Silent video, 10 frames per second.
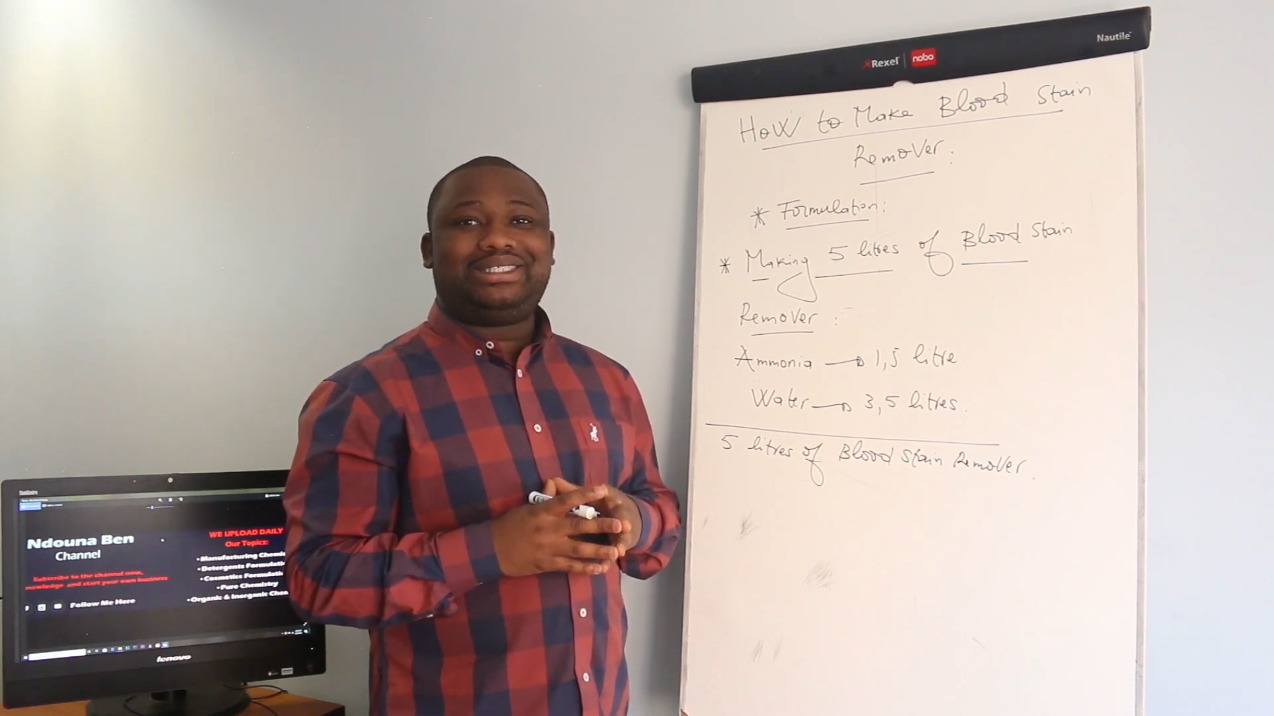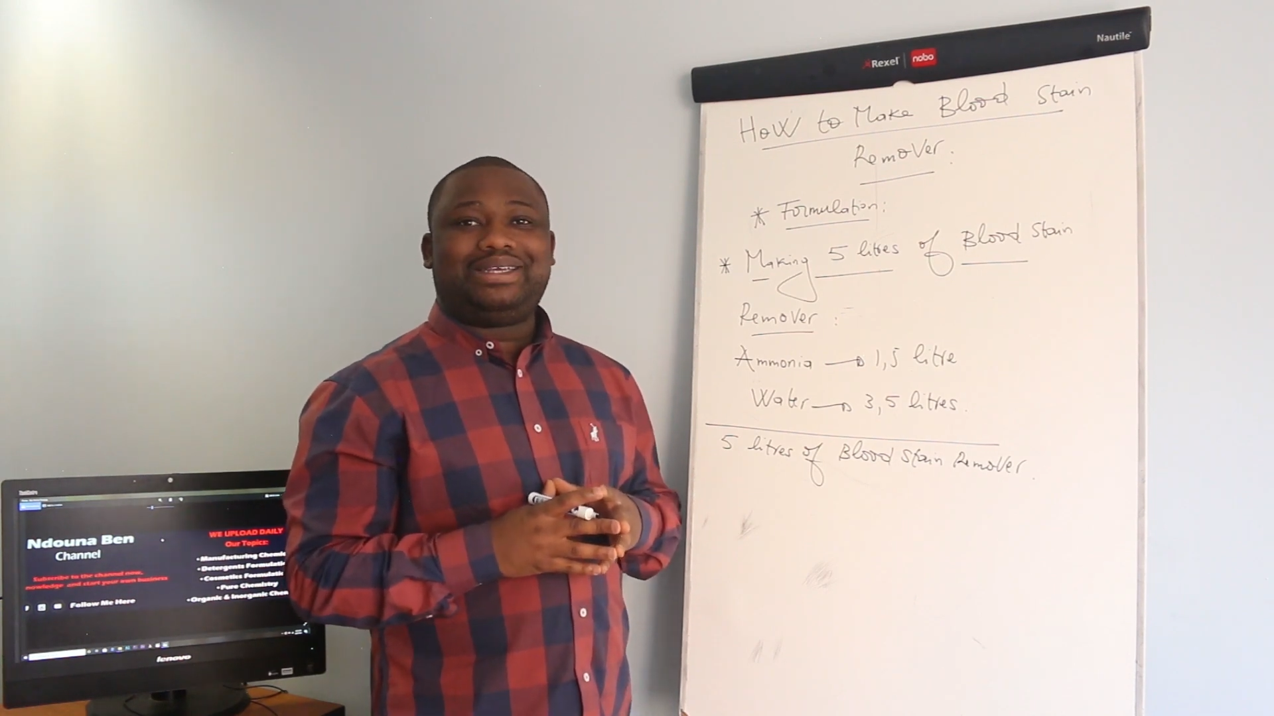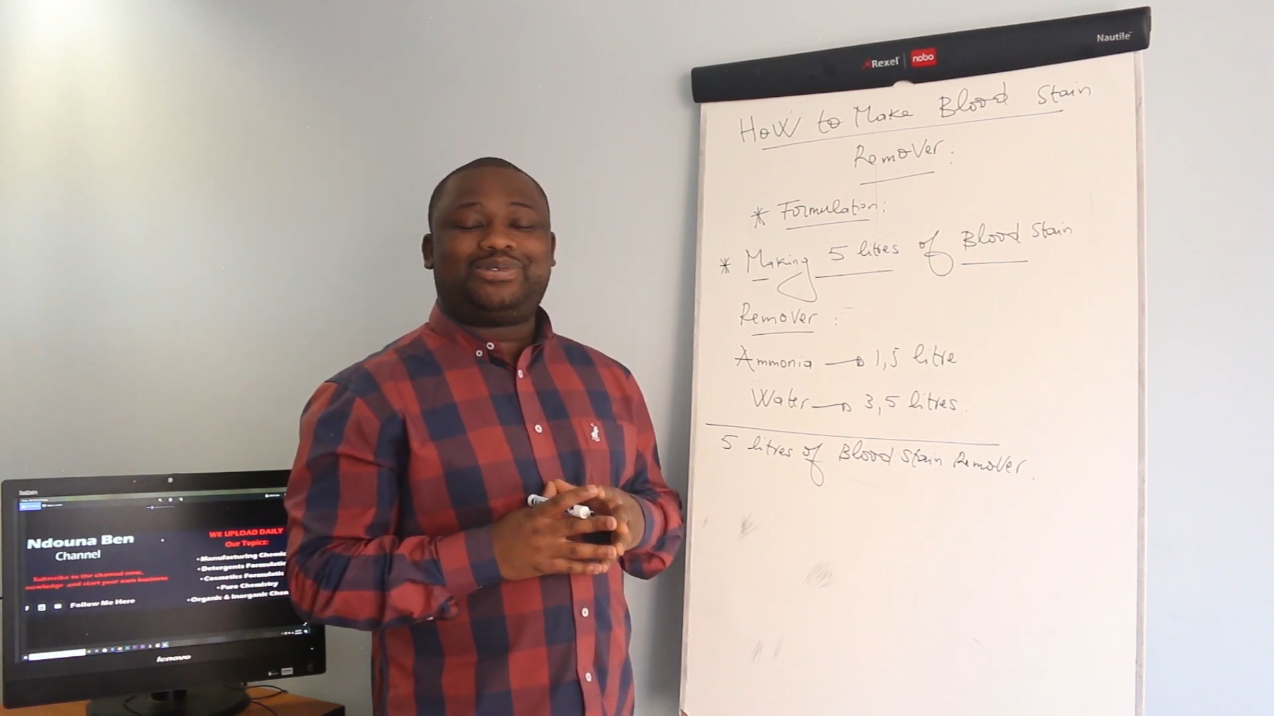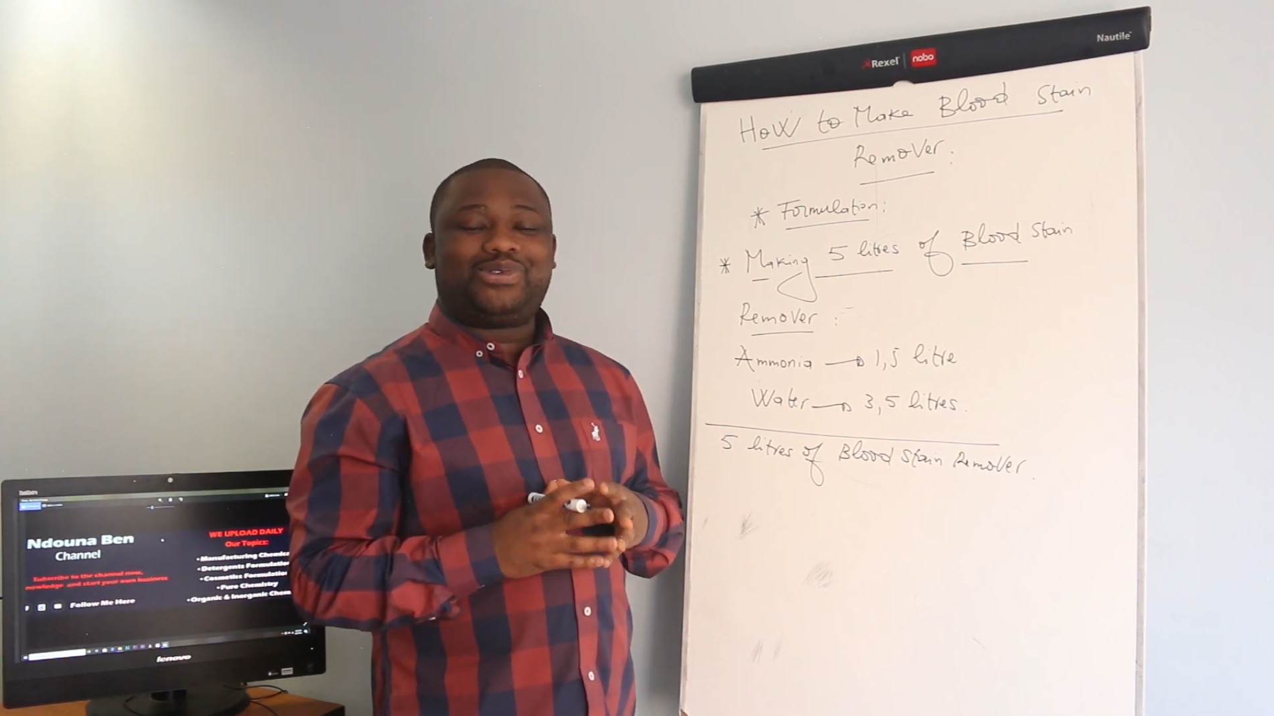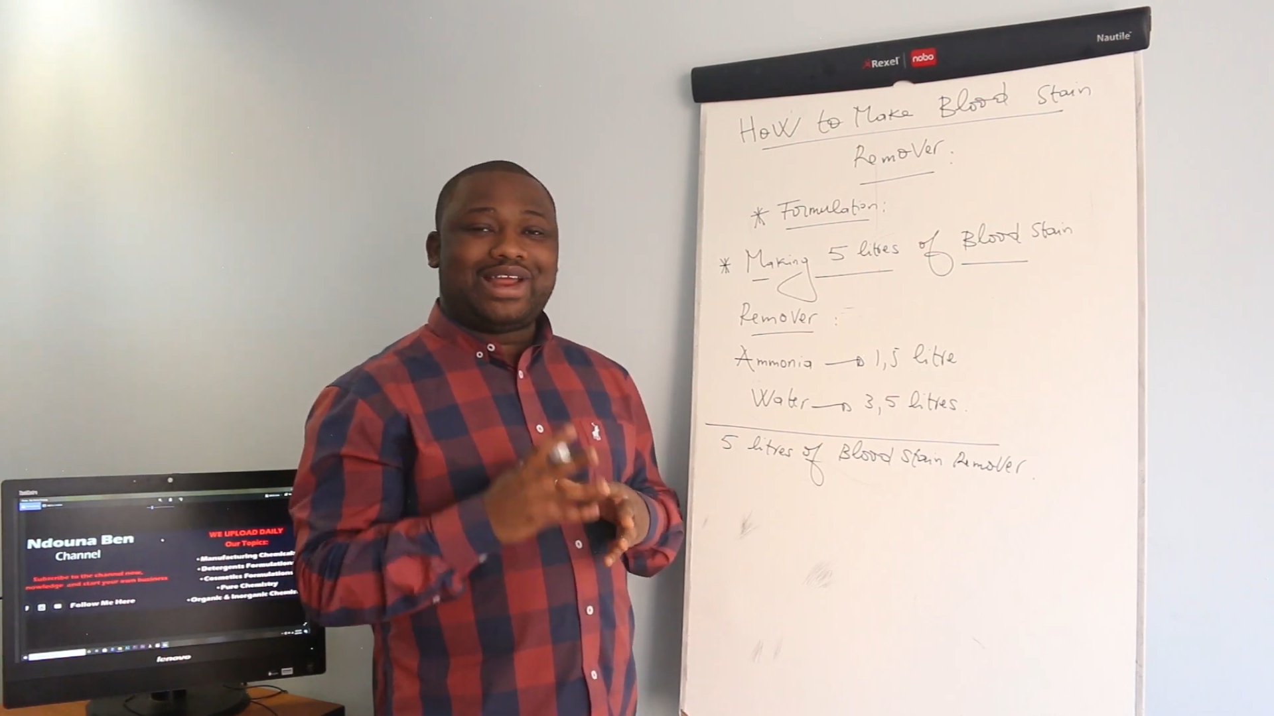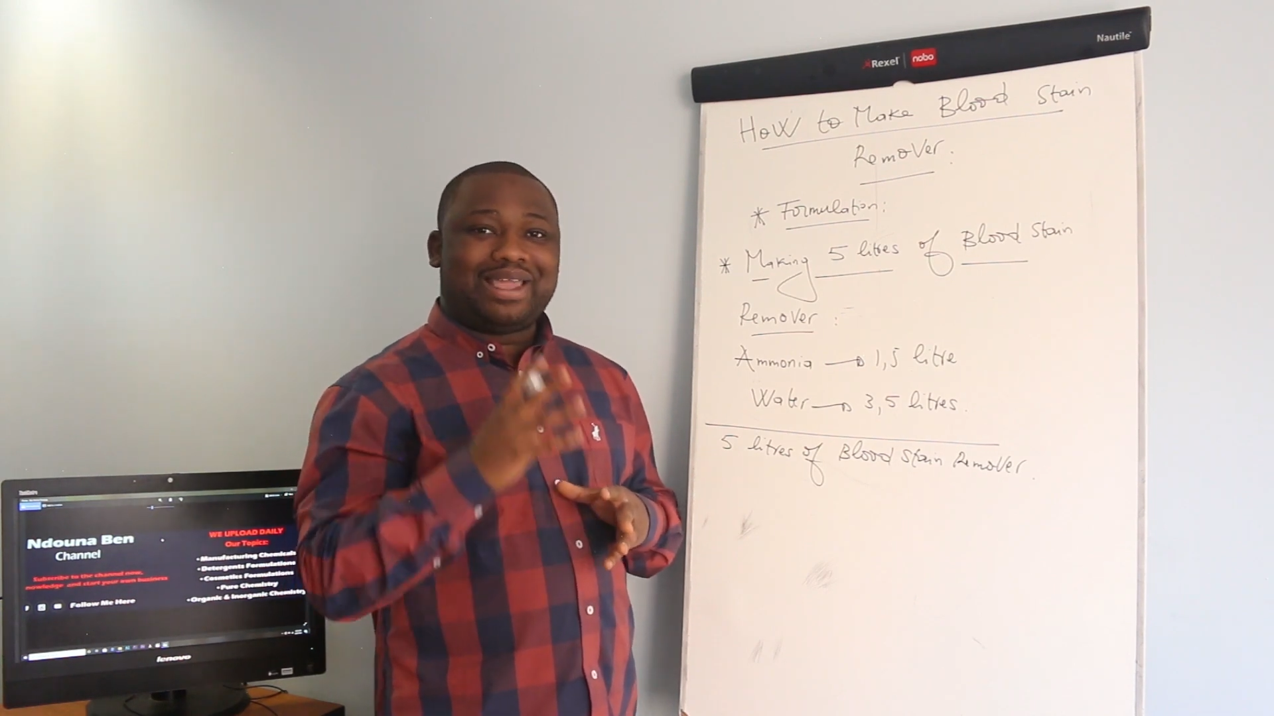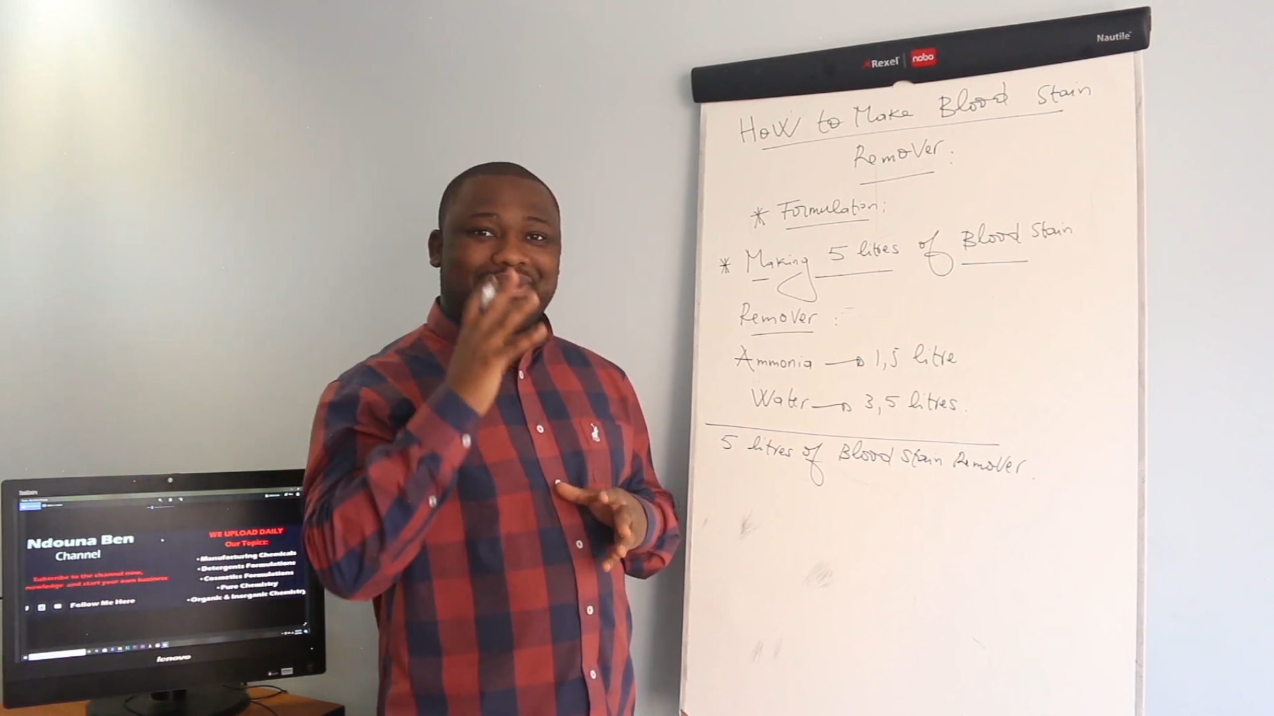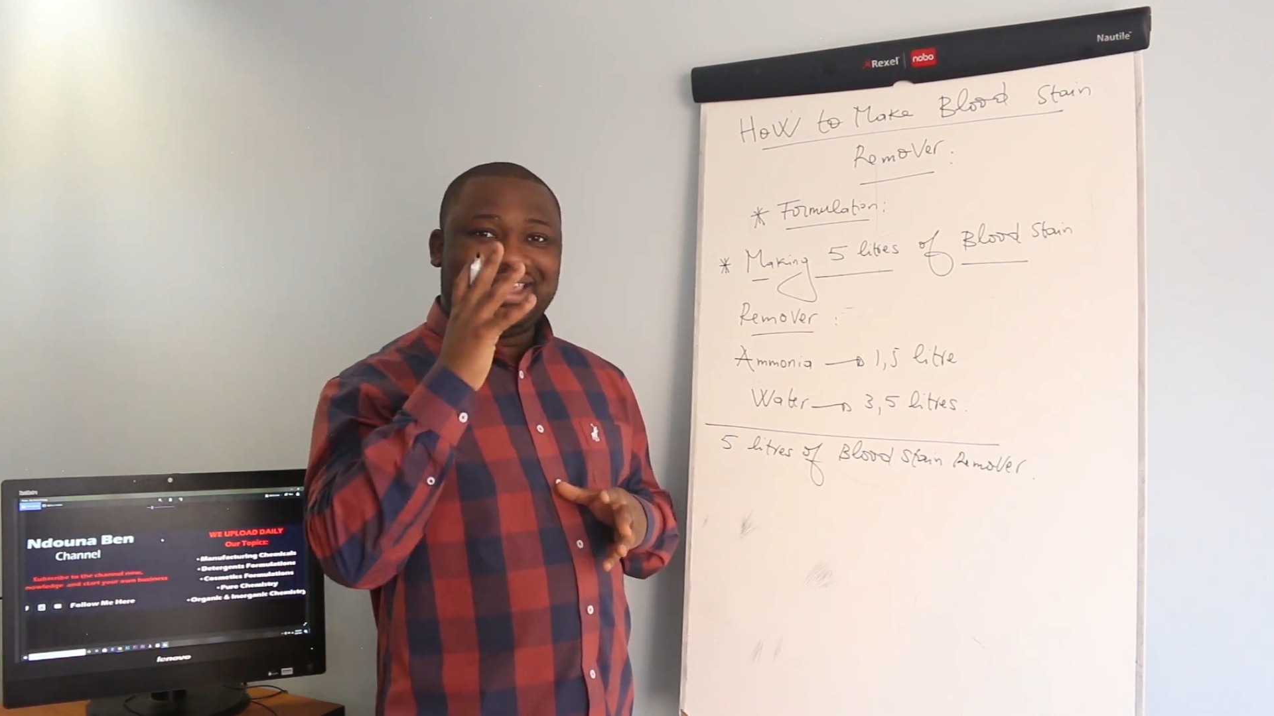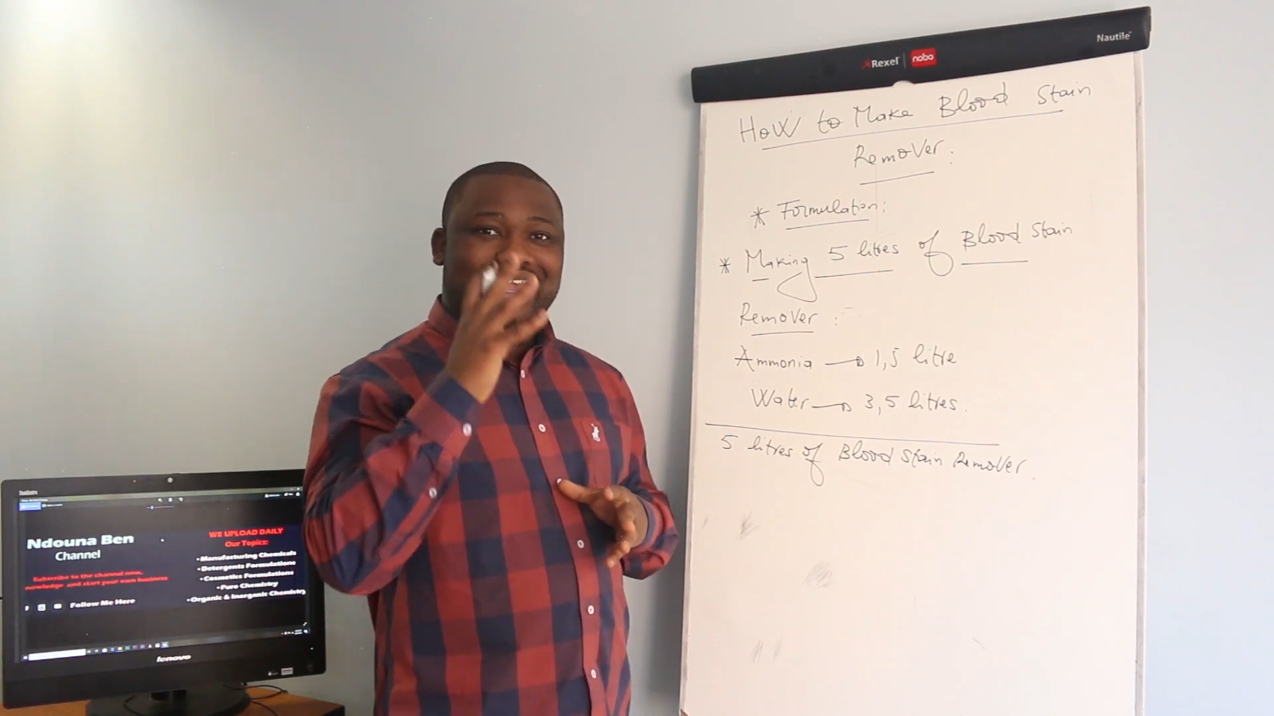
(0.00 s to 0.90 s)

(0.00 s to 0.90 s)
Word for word: subscribe